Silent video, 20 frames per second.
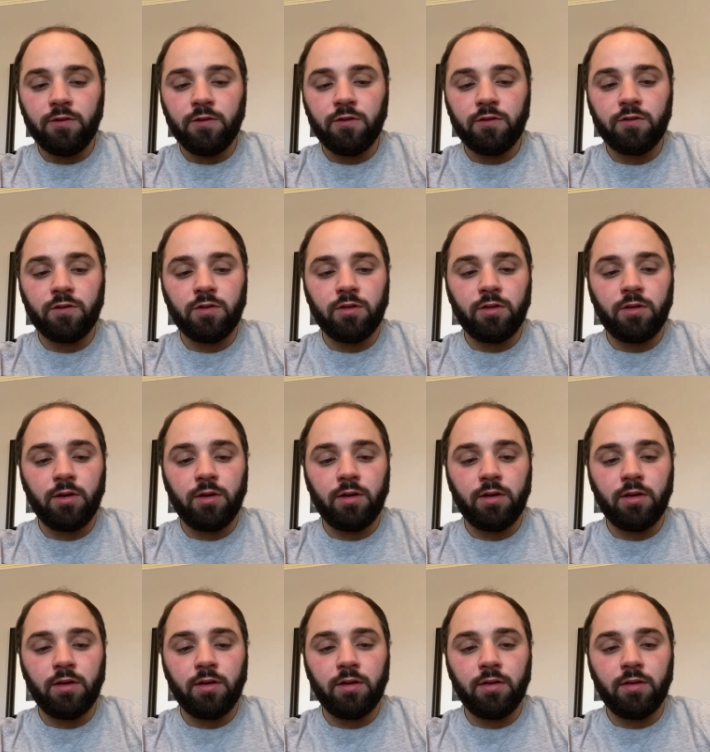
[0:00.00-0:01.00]
is
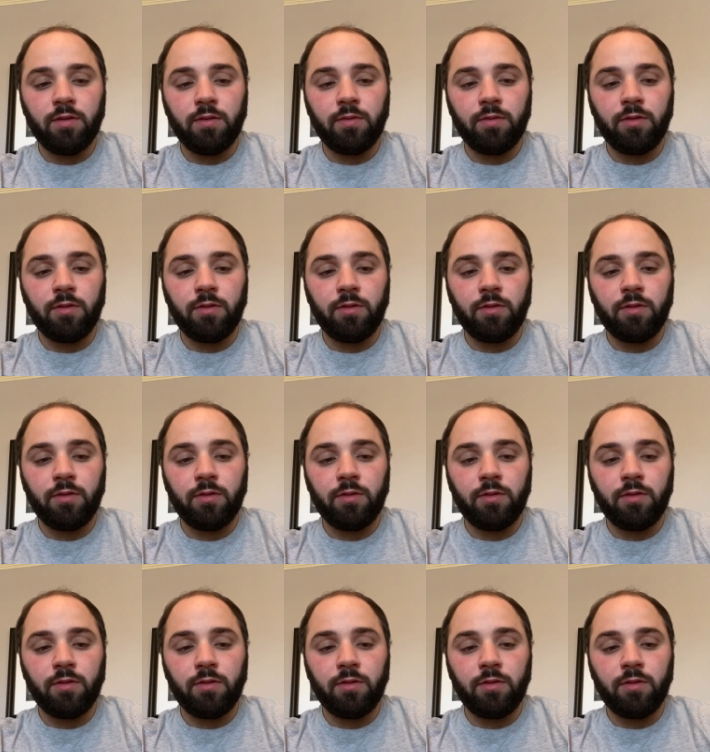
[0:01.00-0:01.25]
the